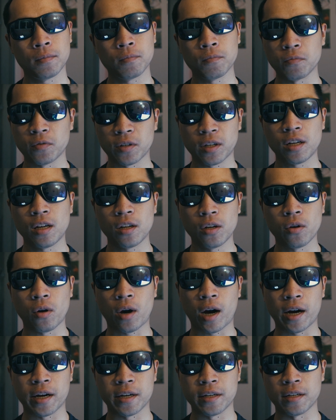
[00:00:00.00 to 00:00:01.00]
very little
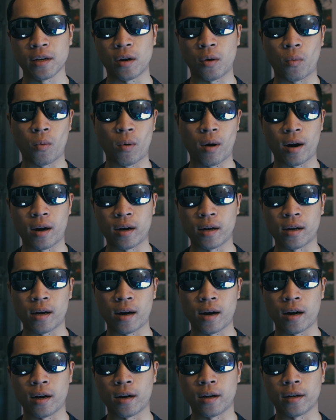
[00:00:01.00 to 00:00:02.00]
idea why
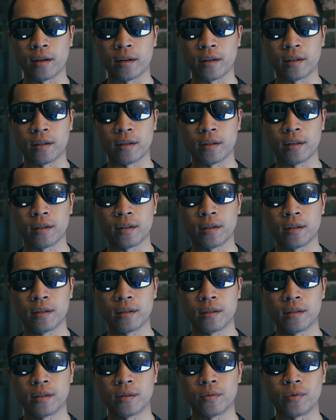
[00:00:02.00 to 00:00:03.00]
I
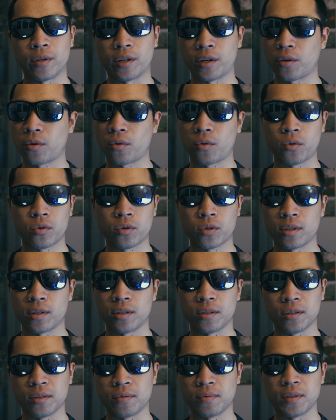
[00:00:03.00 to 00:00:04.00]
record
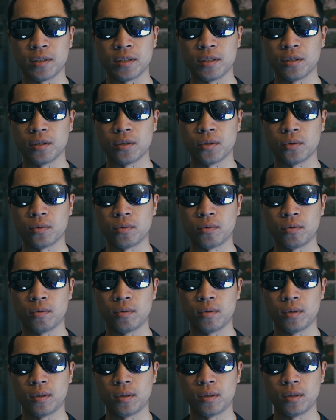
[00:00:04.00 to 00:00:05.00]
this video
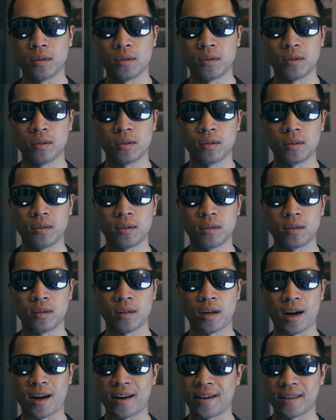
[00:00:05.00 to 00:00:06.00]

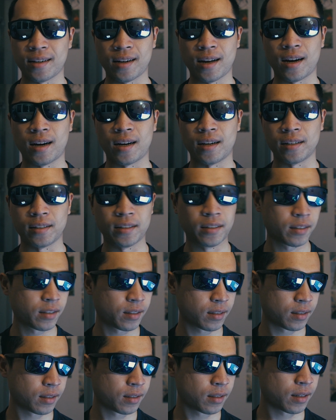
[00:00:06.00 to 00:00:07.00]
at night.
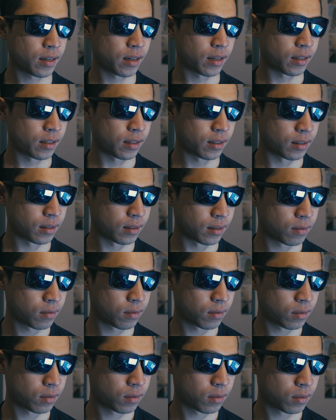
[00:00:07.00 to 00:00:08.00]
It is
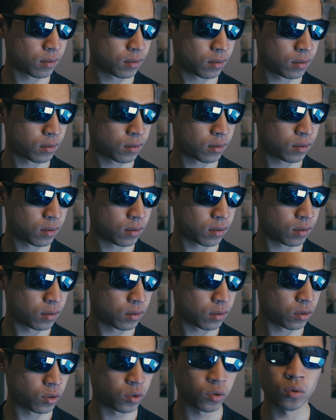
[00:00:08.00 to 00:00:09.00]

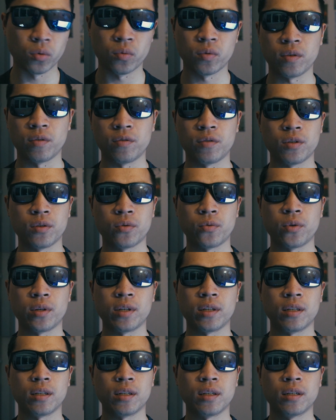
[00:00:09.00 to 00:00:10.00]

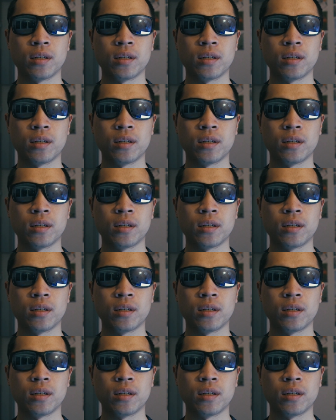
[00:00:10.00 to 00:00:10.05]
2:53